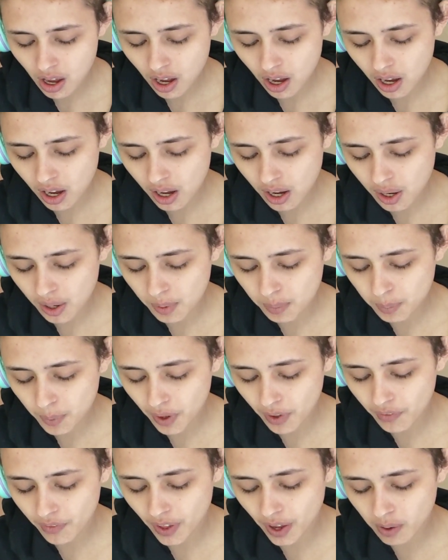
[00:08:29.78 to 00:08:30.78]

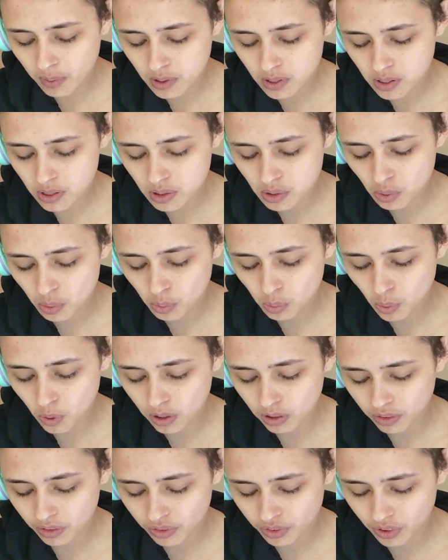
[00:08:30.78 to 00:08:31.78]
And that was
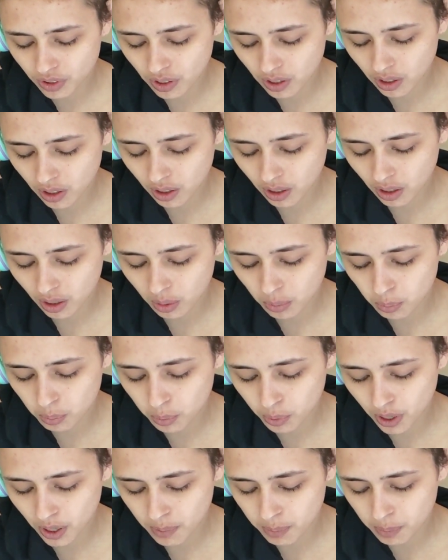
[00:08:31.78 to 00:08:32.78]
one of the
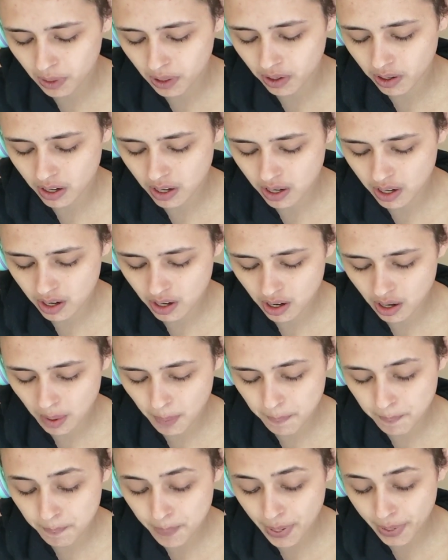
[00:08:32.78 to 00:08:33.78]
primary
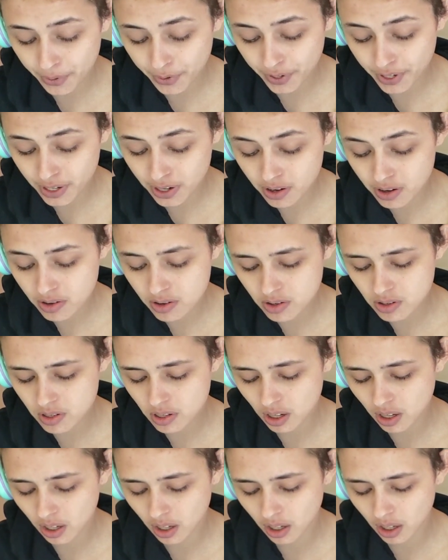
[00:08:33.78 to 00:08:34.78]
barriers
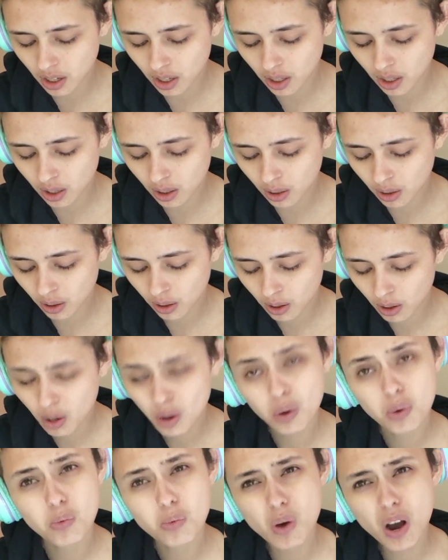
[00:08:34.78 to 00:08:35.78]
in
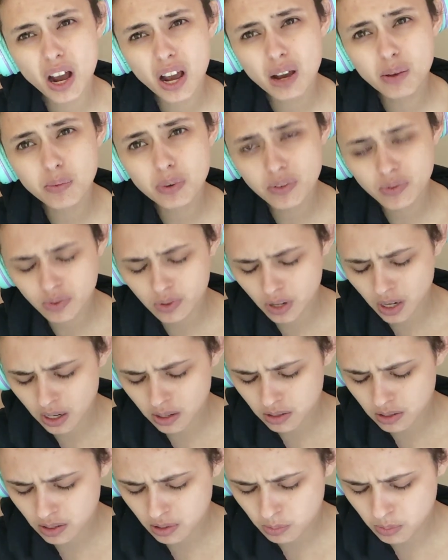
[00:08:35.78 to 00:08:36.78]
why I moved
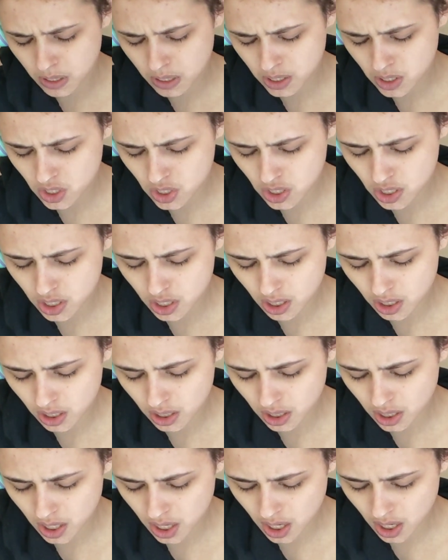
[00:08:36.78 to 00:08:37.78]
around so much.
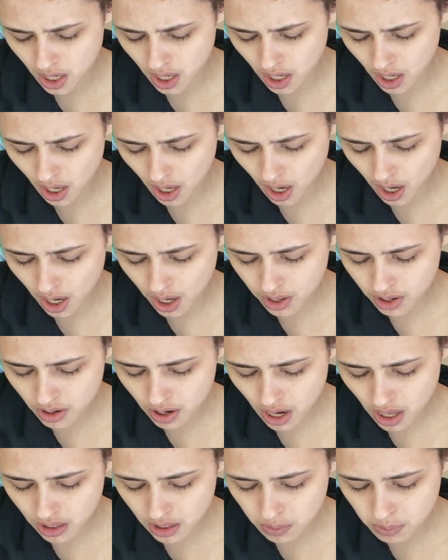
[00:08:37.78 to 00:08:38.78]
The other
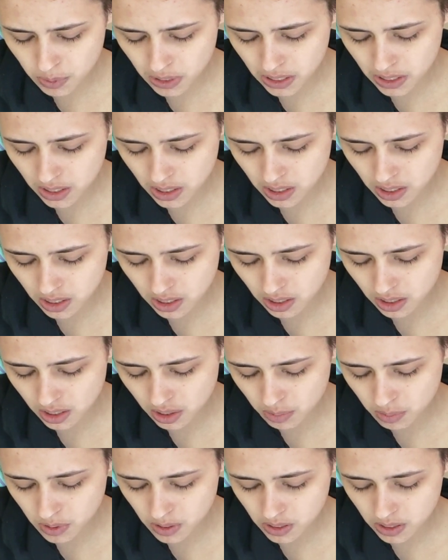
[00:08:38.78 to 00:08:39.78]
element
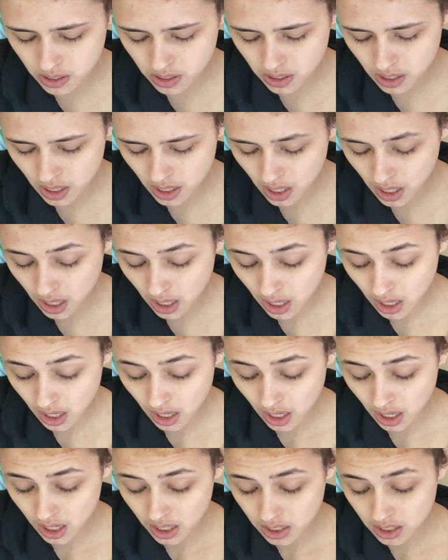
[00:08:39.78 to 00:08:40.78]
that was
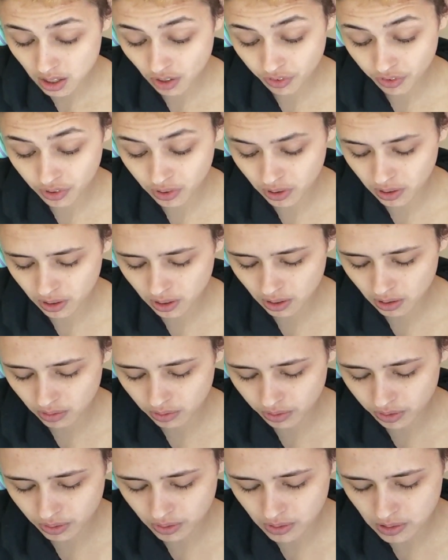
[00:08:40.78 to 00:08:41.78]
definitely an
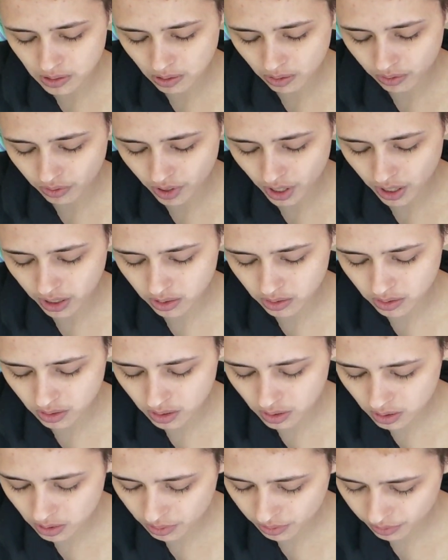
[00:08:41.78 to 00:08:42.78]
influencing
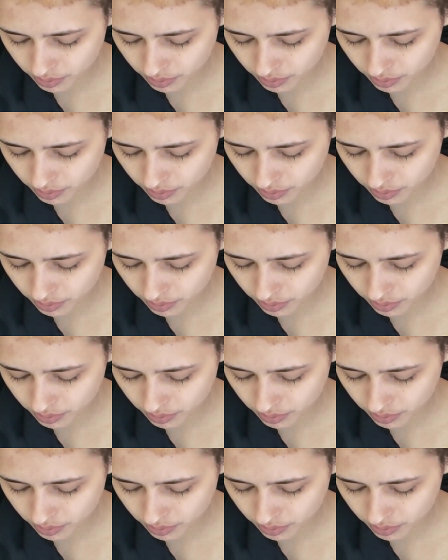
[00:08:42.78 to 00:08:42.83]
factor